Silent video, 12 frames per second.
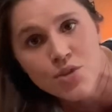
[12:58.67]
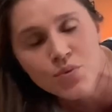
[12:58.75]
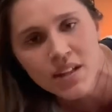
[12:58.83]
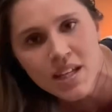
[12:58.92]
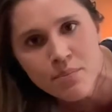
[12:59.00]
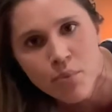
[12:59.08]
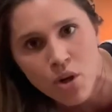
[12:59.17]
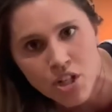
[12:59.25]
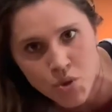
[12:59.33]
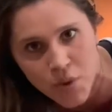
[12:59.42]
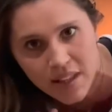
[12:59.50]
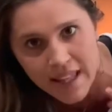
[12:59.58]
really
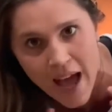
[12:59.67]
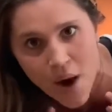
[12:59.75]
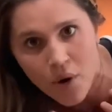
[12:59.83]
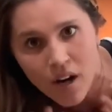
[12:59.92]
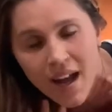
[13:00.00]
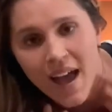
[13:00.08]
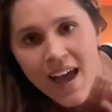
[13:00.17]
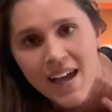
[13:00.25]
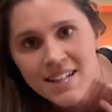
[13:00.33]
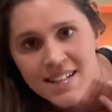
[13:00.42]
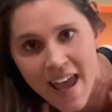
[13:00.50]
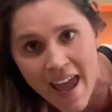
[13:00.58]
important to allow our
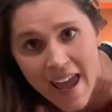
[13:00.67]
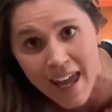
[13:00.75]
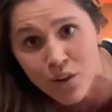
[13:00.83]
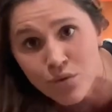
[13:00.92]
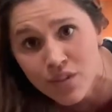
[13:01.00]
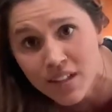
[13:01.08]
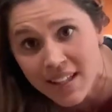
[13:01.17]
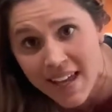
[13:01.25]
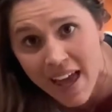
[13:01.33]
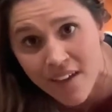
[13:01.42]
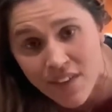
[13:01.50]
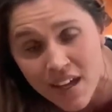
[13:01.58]
head to hang really
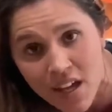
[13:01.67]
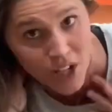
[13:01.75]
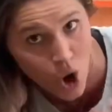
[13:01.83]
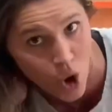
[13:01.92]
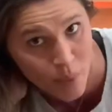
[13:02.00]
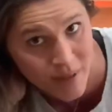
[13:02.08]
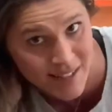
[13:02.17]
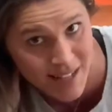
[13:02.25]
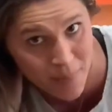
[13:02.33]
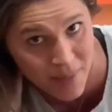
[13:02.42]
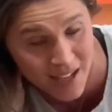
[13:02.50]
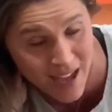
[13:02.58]
heavy. It opens
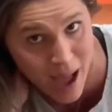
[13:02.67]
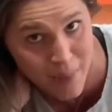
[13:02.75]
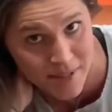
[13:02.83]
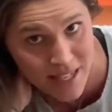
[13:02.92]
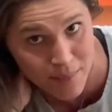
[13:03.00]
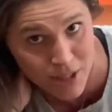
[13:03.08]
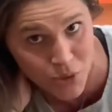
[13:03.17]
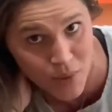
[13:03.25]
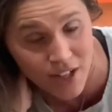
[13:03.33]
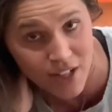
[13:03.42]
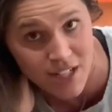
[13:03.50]
up the gaps in between our